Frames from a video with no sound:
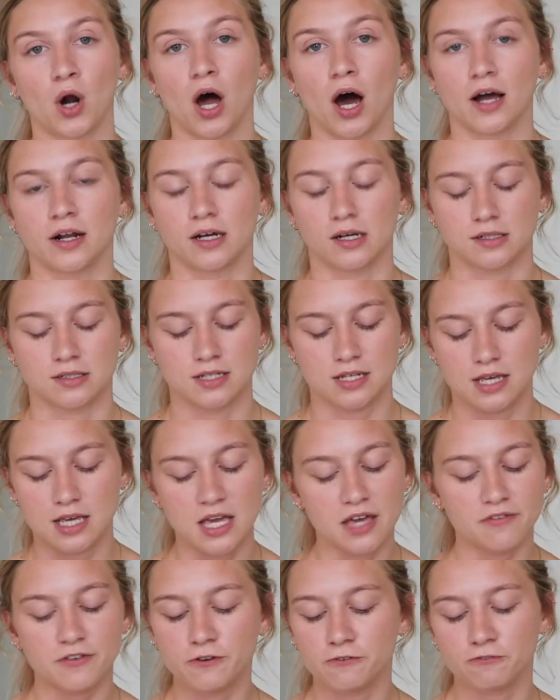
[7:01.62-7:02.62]
product,
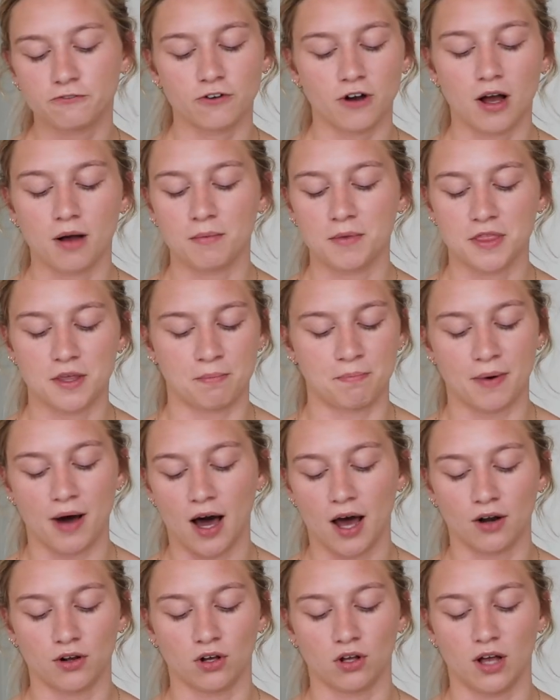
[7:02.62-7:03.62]
even from the
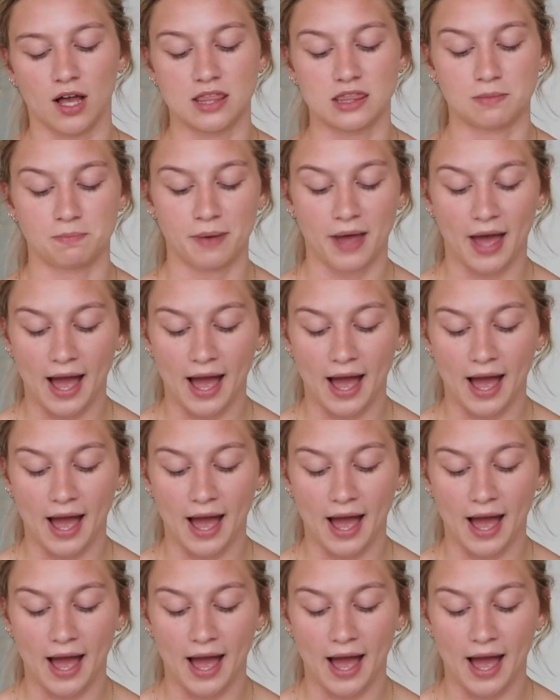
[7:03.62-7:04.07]
bottle and the